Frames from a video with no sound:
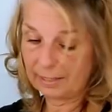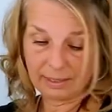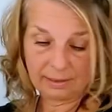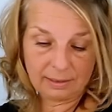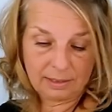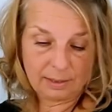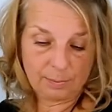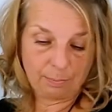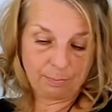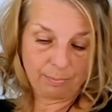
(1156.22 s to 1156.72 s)

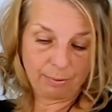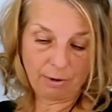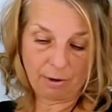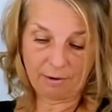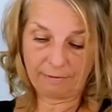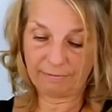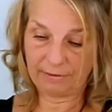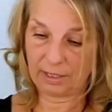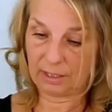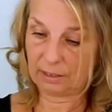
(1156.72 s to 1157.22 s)
that's
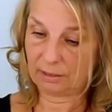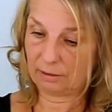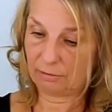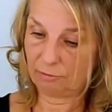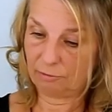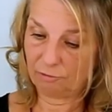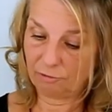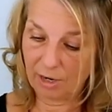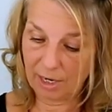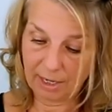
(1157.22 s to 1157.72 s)
perfect.
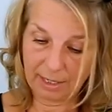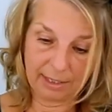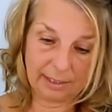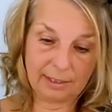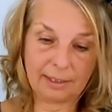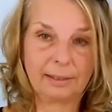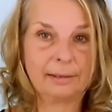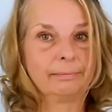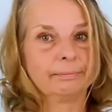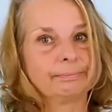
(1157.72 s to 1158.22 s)

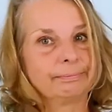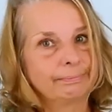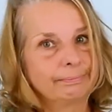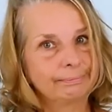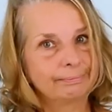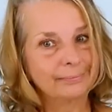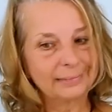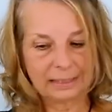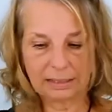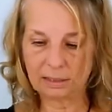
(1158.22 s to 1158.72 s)
Right.
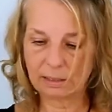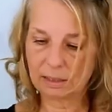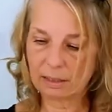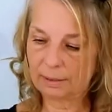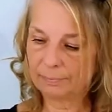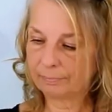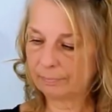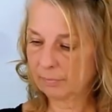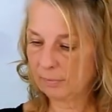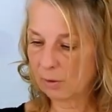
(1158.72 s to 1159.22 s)

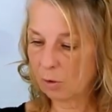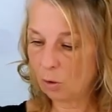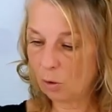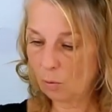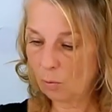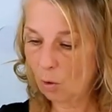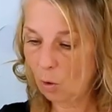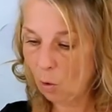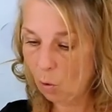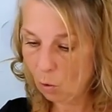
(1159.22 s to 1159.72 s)
See,
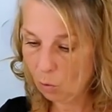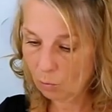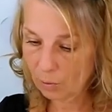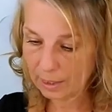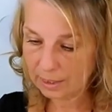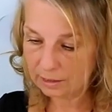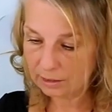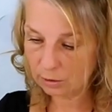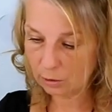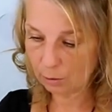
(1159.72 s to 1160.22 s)
not
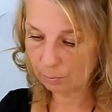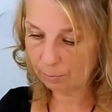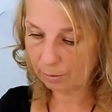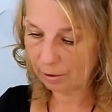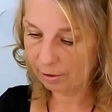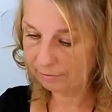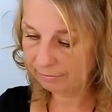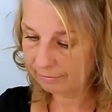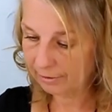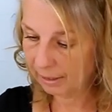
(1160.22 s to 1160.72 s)
always so
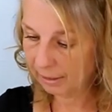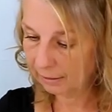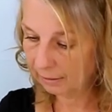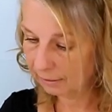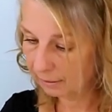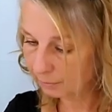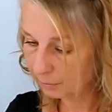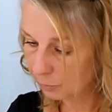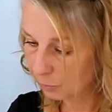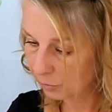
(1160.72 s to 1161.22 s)

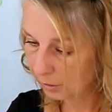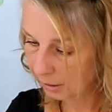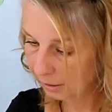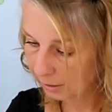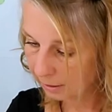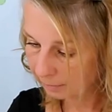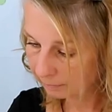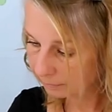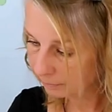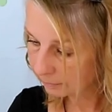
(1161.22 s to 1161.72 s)
perfect, the
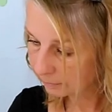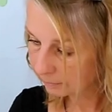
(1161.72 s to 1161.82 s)
Marina.